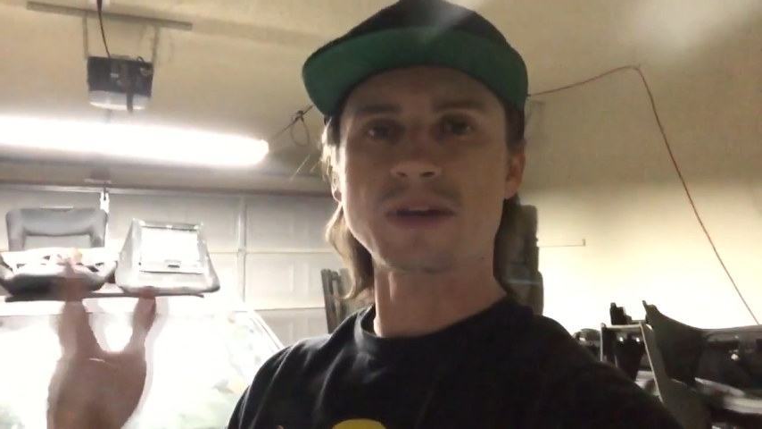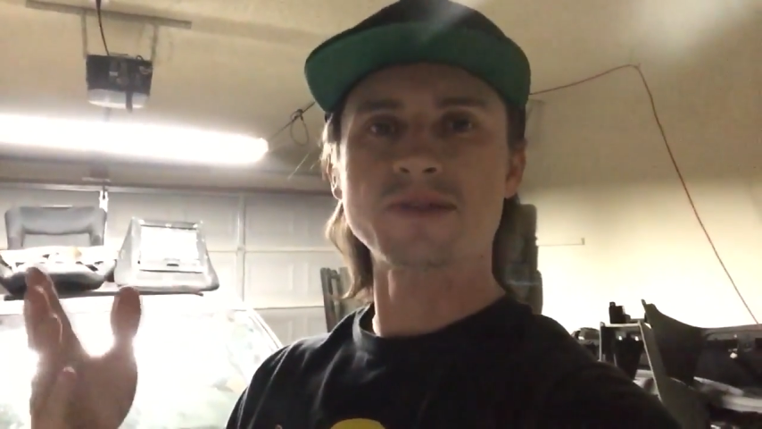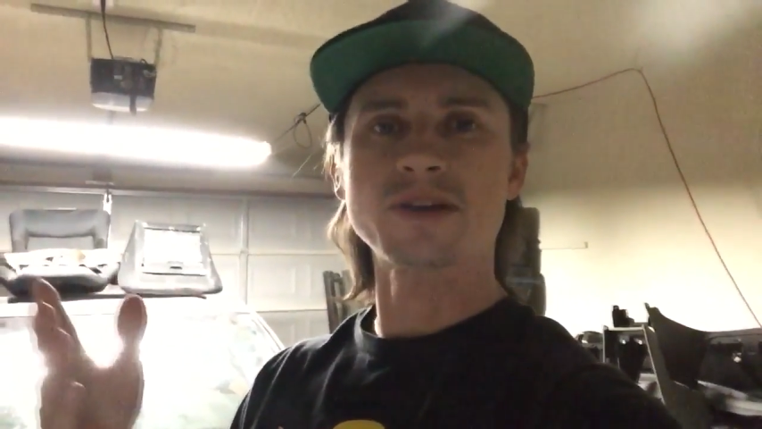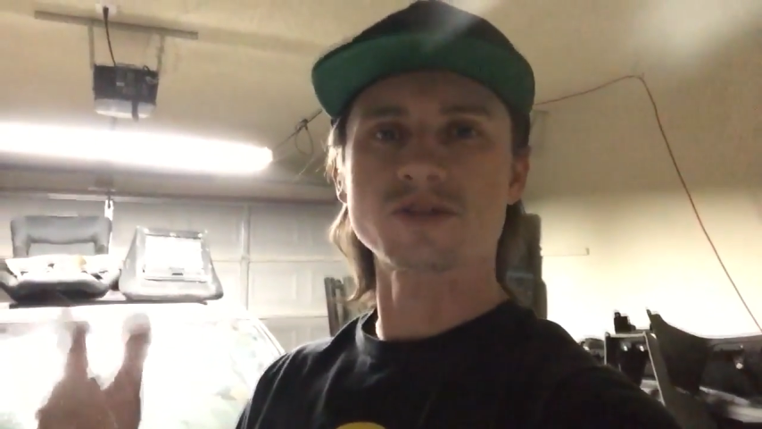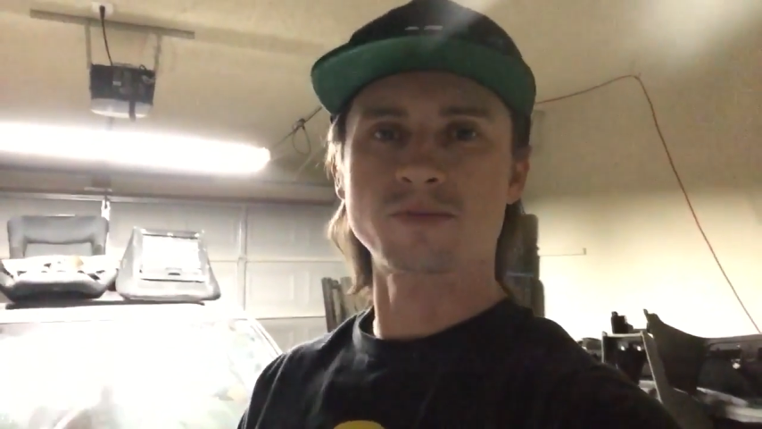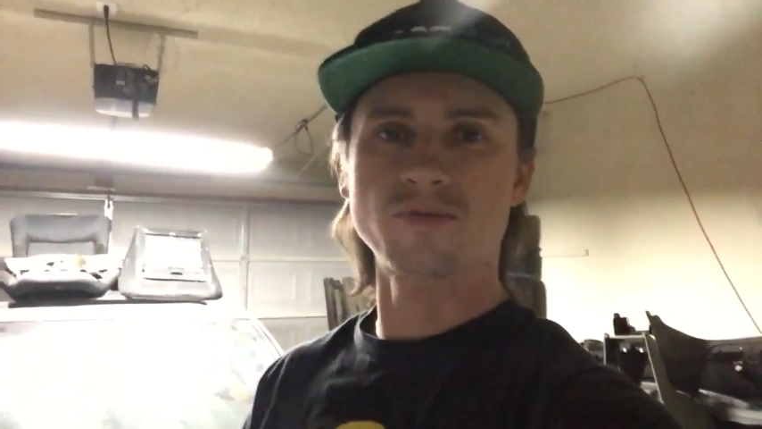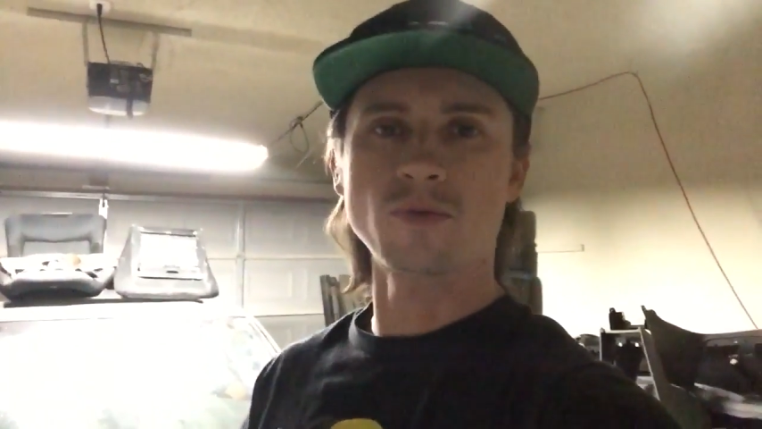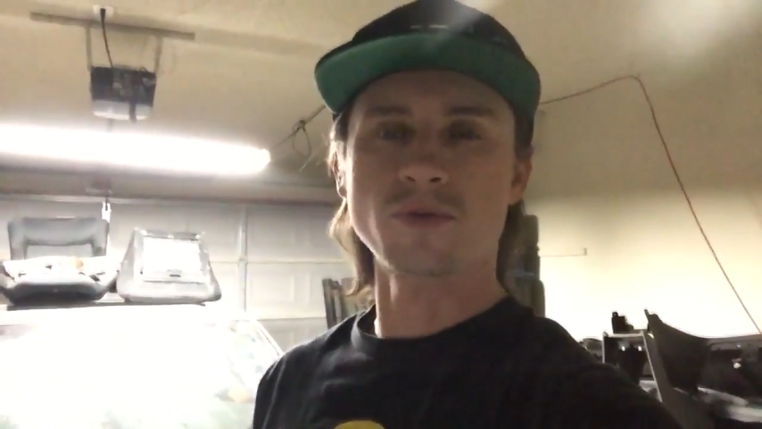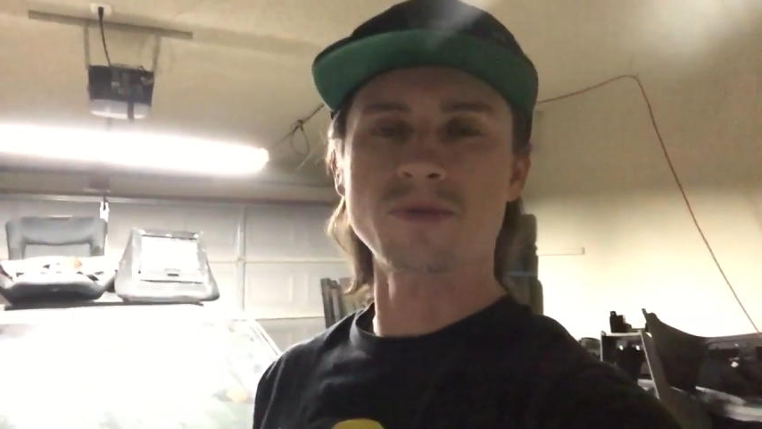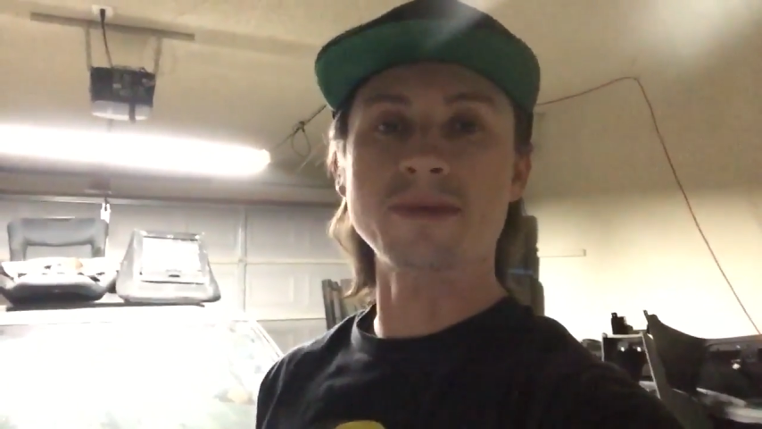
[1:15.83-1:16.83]
5 hours
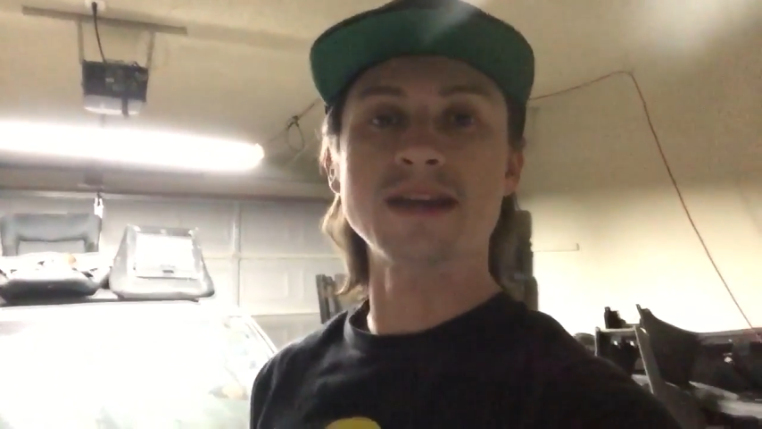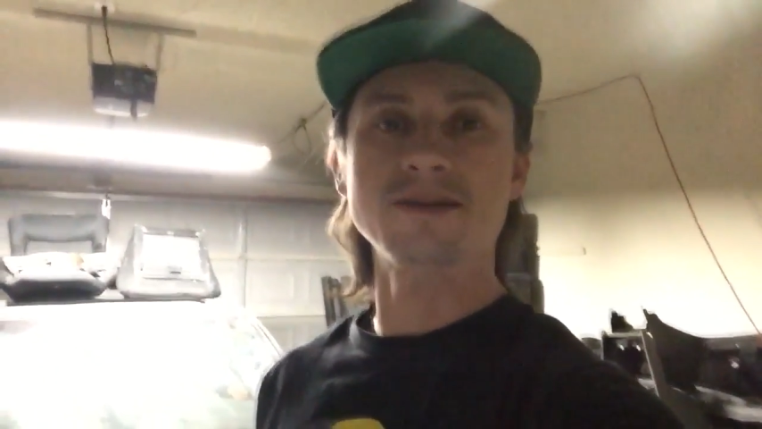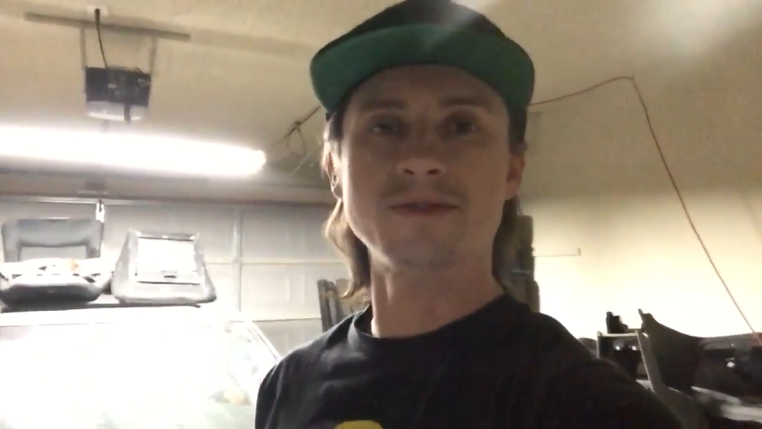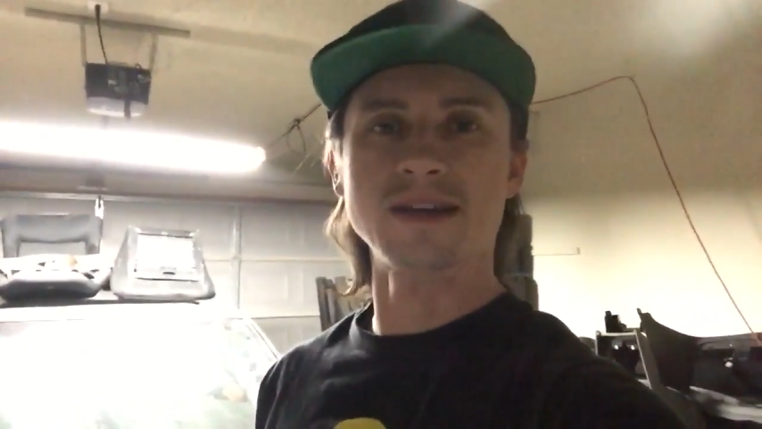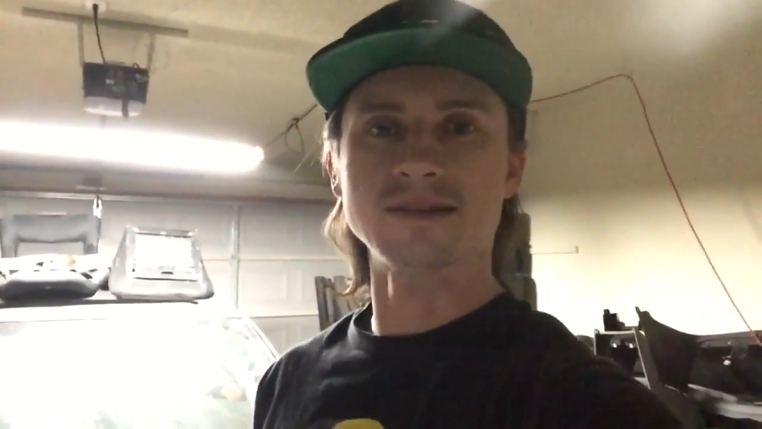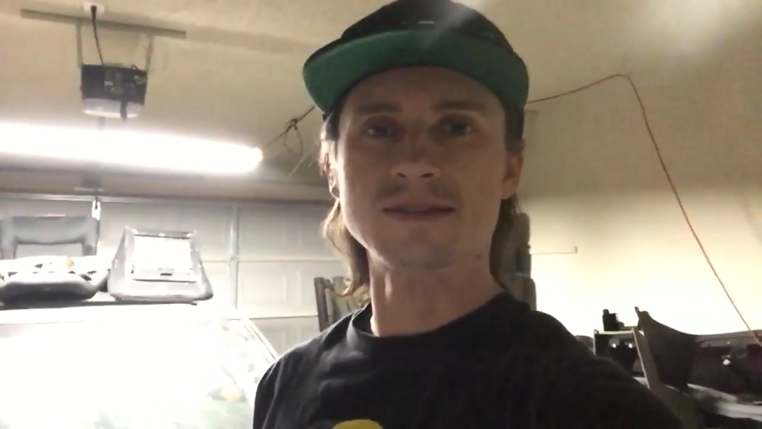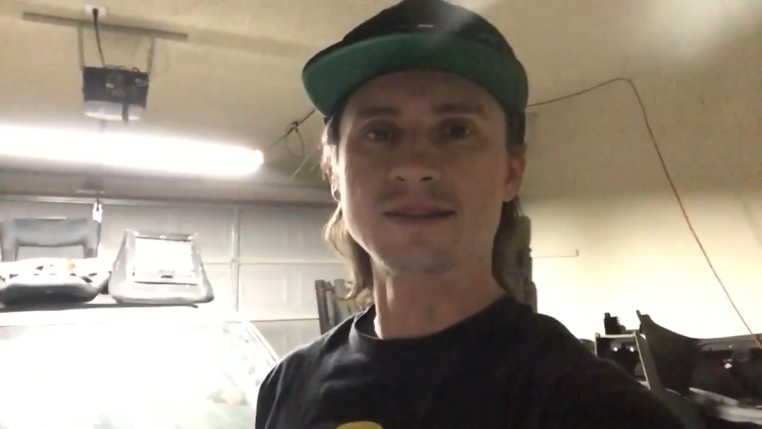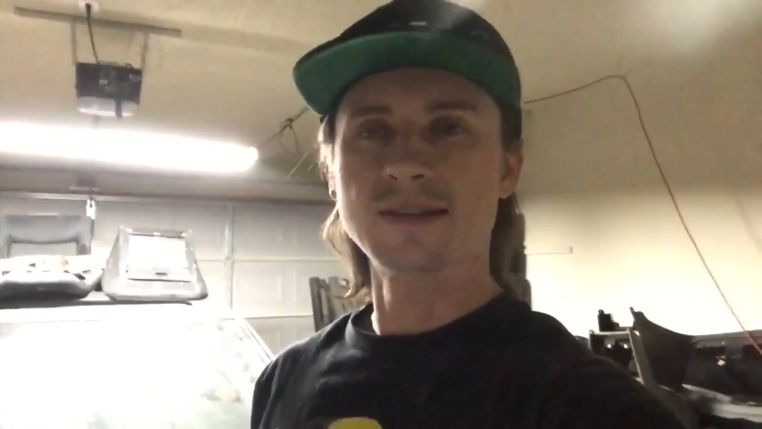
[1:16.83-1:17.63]
before the main event,